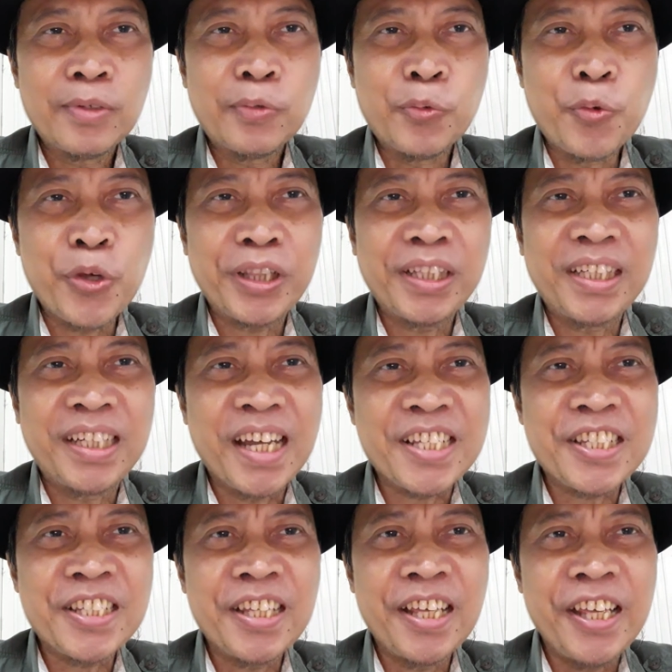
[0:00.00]
What
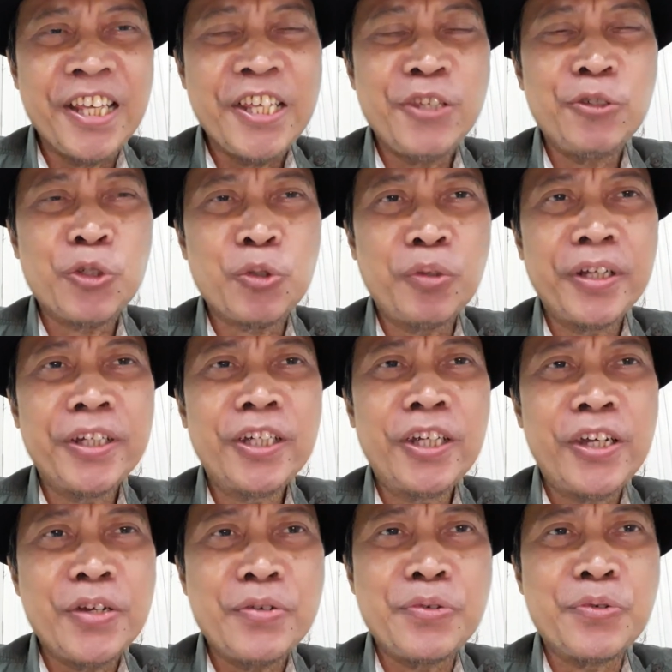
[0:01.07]
does he usually
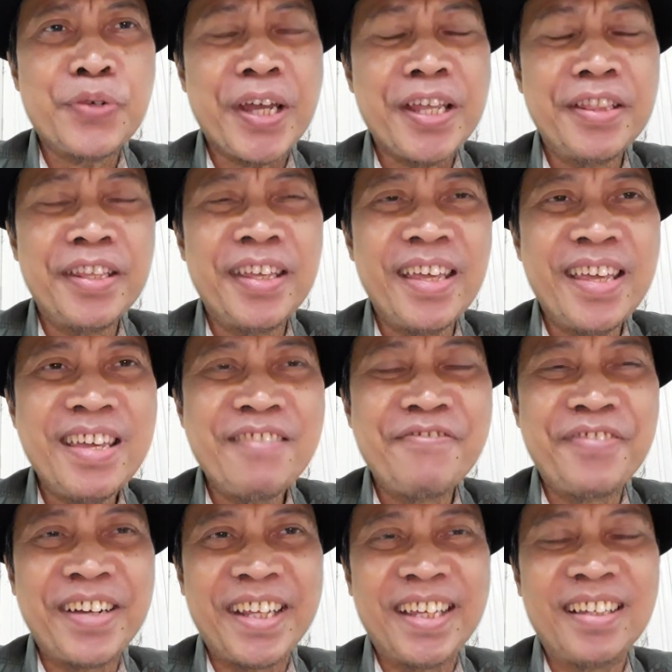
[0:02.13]
do in the
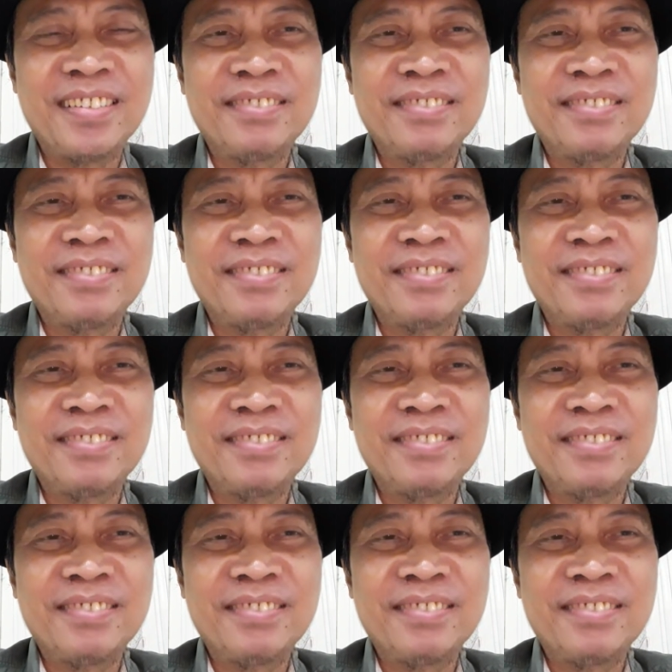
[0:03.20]
evening?